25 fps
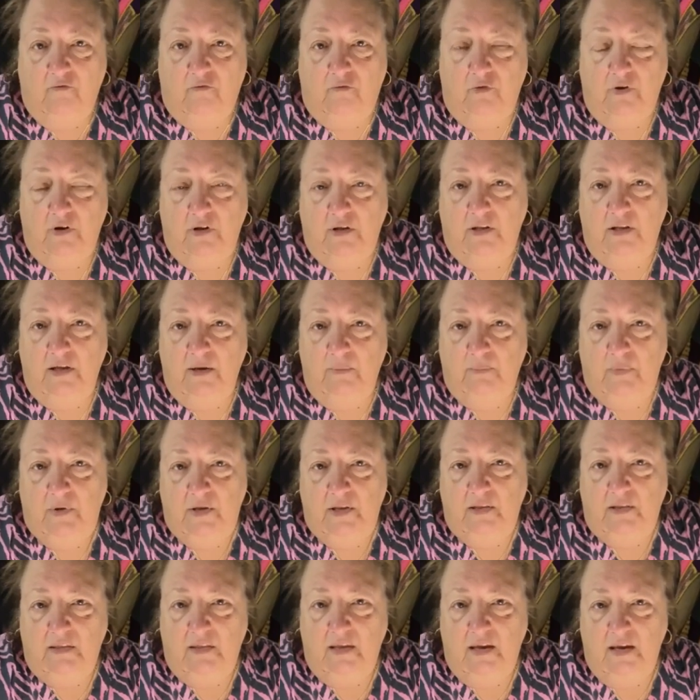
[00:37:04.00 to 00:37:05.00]
I've really
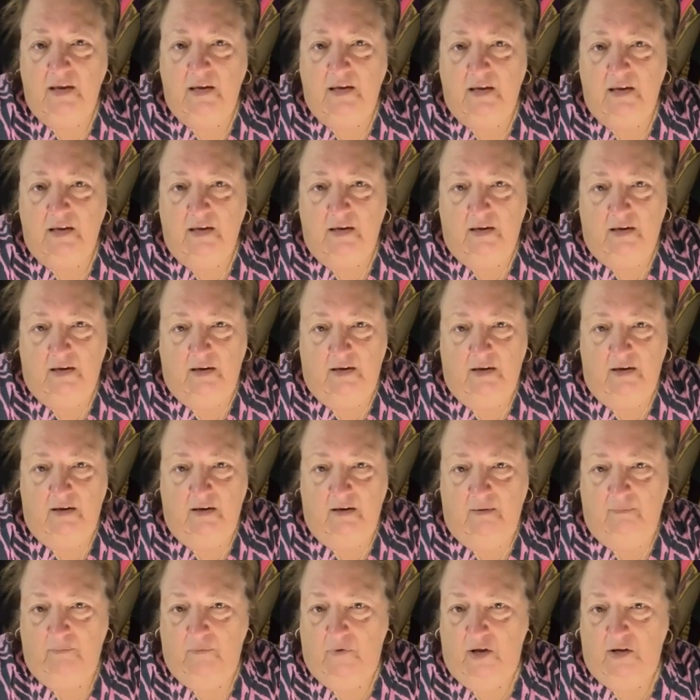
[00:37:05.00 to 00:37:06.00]
been thinking,
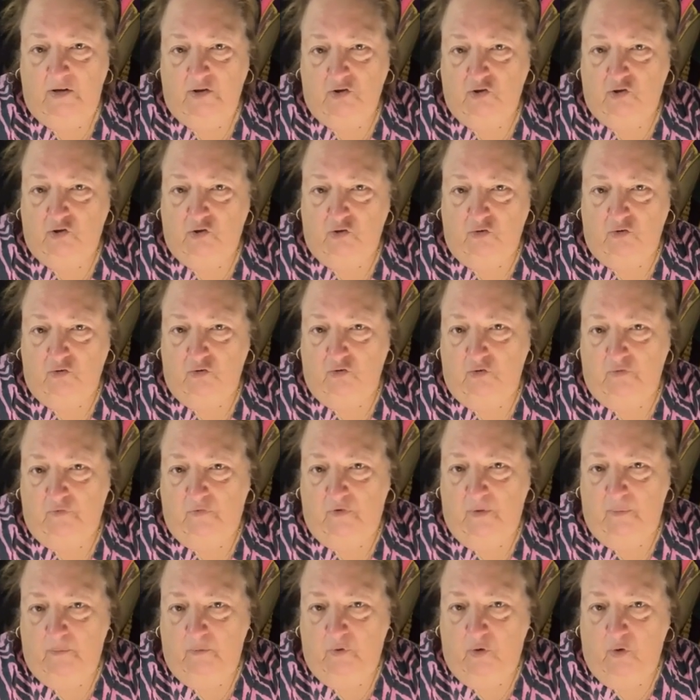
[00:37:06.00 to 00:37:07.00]
and I'm not sure
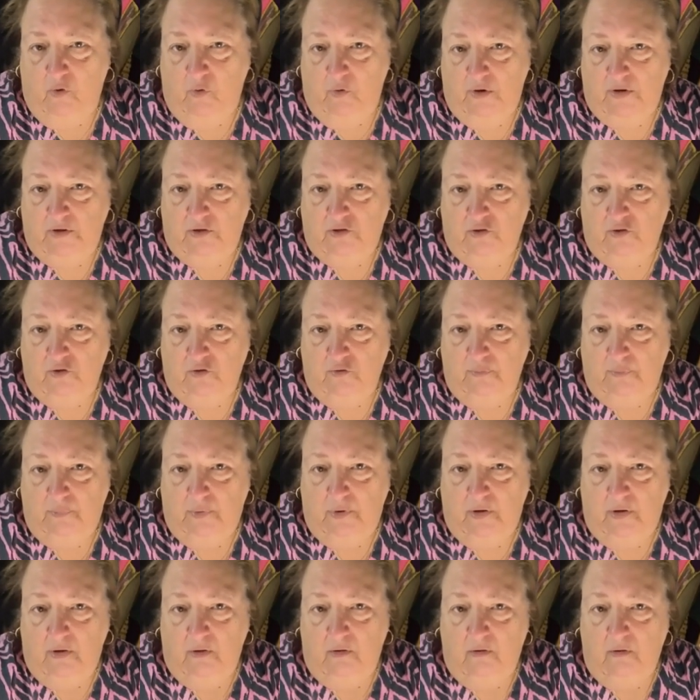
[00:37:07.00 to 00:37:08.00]
if I'm going to,
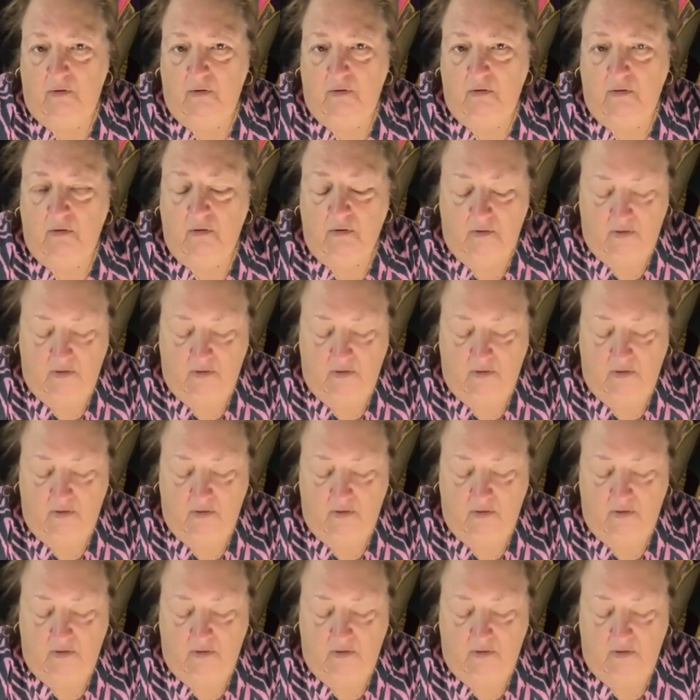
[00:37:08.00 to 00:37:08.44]
but